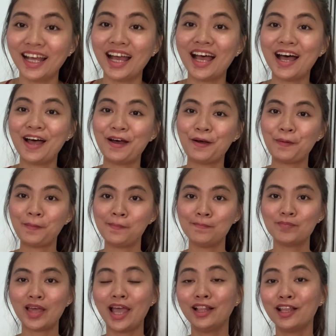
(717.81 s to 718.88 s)

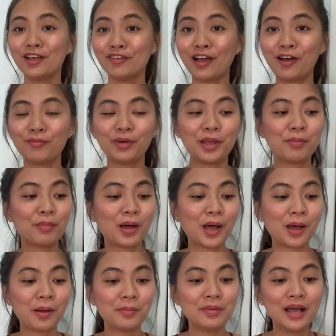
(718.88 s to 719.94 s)
I love how my
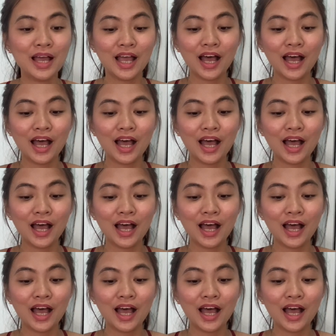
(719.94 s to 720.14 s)
mom